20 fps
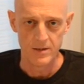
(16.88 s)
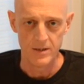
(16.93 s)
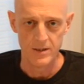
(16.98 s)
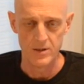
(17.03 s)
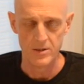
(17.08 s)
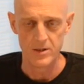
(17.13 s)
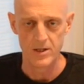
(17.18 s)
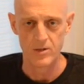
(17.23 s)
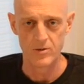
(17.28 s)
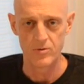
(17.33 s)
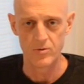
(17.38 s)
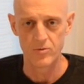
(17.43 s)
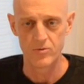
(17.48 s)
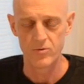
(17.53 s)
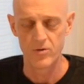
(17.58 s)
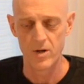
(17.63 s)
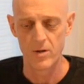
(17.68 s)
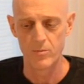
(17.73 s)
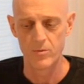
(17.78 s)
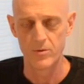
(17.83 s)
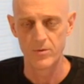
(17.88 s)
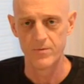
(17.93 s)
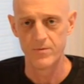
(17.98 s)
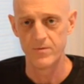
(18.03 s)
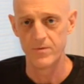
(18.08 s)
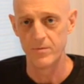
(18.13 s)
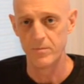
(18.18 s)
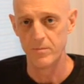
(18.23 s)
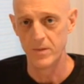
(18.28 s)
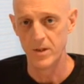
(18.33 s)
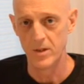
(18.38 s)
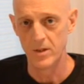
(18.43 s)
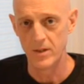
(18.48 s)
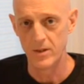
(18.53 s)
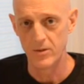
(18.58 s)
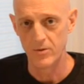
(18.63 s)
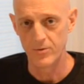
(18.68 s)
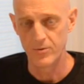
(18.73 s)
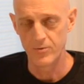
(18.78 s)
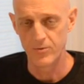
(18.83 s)
essential tremor,
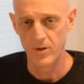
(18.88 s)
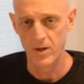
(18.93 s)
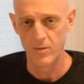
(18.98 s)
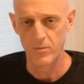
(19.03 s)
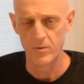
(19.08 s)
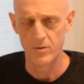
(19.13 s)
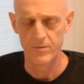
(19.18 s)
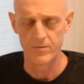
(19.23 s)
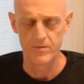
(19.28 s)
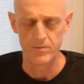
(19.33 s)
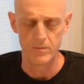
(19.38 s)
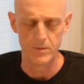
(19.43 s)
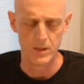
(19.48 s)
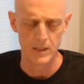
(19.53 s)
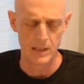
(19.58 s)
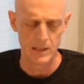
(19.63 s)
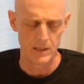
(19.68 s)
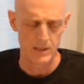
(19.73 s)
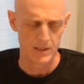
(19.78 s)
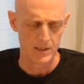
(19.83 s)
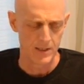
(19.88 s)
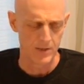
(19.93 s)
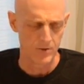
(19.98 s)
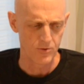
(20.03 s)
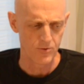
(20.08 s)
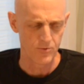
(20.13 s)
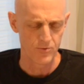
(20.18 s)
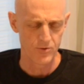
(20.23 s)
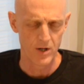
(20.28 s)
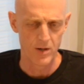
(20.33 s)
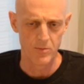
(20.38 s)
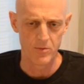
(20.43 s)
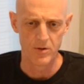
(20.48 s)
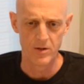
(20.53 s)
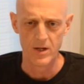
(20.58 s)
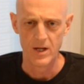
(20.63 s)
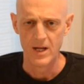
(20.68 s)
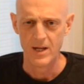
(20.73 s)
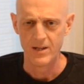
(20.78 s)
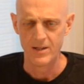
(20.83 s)
familial tremor, familial essential
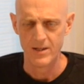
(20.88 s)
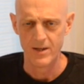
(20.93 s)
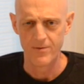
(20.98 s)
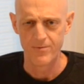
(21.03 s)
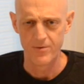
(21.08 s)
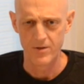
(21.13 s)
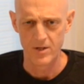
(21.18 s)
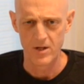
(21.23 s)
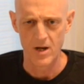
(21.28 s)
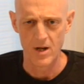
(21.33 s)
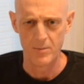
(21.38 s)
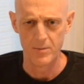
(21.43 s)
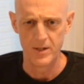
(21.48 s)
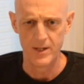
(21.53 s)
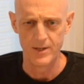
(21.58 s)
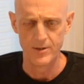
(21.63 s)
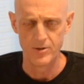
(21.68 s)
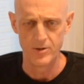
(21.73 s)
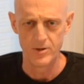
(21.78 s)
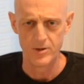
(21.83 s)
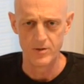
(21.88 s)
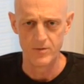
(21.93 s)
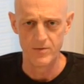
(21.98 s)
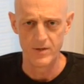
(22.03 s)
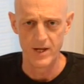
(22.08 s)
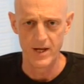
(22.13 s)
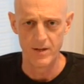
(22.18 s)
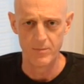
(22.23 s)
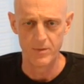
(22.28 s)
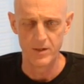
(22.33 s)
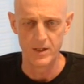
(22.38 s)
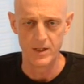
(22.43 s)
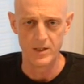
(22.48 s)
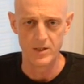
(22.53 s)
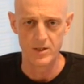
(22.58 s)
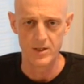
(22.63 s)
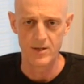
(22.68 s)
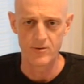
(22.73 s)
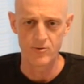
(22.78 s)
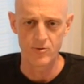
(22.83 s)
tremor, different combinations of that. But
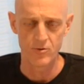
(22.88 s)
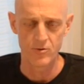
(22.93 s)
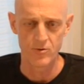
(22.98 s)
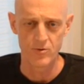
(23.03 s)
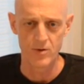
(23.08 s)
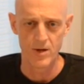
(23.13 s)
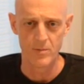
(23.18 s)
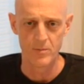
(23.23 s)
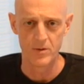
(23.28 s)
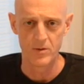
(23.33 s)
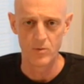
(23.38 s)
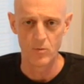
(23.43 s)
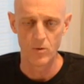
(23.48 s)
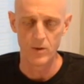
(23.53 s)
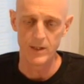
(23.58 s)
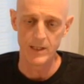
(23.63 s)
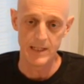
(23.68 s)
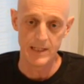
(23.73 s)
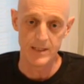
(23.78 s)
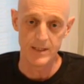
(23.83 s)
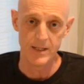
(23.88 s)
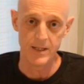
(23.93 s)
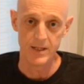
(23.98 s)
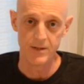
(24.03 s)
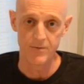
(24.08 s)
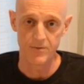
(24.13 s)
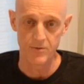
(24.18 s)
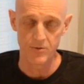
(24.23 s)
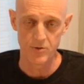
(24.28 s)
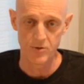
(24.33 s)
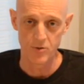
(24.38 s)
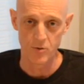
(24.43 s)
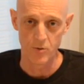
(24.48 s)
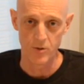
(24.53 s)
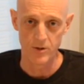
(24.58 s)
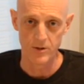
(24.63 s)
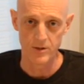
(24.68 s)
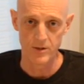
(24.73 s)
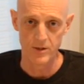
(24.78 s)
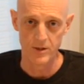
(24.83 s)
essential tremor, or E T for
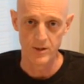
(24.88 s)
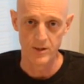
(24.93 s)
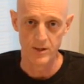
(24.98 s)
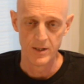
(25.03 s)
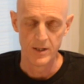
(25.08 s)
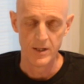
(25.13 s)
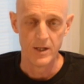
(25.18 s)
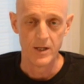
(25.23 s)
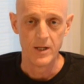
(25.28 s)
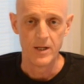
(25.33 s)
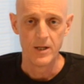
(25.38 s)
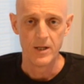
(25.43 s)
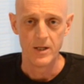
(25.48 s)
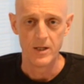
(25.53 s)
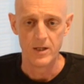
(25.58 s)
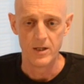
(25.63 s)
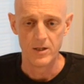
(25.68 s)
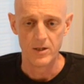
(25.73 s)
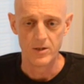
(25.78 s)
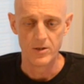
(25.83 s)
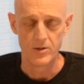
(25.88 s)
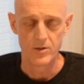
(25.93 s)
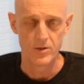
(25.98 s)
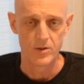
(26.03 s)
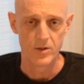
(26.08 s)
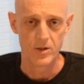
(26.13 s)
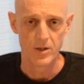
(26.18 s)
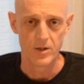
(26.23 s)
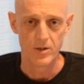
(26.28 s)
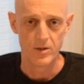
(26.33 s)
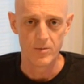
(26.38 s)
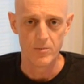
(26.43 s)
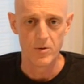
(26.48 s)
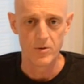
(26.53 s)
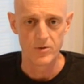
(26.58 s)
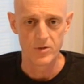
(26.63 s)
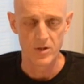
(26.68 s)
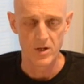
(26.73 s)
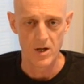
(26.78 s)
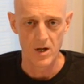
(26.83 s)
short, is uh, the
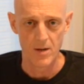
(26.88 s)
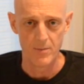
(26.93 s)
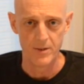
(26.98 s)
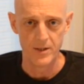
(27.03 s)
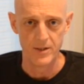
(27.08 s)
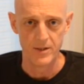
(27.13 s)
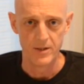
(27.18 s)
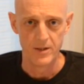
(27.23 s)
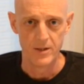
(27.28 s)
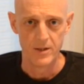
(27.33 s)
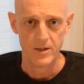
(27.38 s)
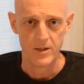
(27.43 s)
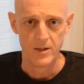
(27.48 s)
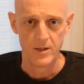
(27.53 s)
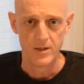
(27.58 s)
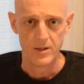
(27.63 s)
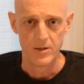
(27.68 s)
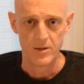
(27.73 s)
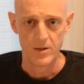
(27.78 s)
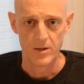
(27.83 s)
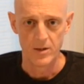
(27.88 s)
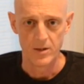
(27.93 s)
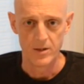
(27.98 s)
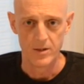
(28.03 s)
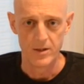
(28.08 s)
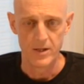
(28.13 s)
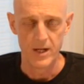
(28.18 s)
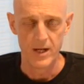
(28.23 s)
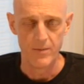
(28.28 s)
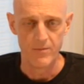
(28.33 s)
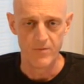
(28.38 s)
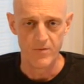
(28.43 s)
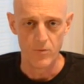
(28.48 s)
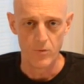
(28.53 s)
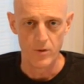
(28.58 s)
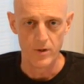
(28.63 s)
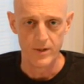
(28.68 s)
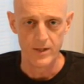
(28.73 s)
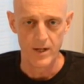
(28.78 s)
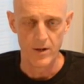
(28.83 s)
most common uh, name
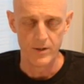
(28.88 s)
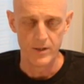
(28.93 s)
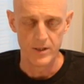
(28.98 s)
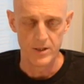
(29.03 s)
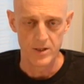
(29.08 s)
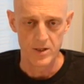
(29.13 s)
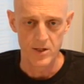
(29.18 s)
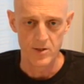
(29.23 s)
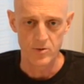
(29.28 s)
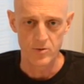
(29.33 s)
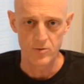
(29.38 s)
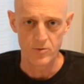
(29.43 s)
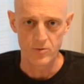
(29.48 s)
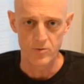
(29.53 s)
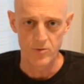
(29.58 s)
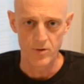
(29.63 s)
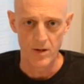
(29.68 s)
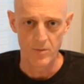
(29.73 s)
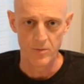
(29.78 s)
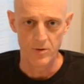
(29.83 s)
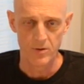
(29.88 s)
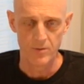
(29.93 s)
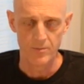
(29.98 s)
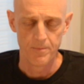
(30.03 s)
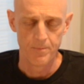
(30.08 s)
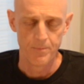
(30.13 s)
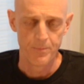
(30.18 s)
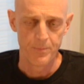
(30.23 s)
for it. Now, essential tremor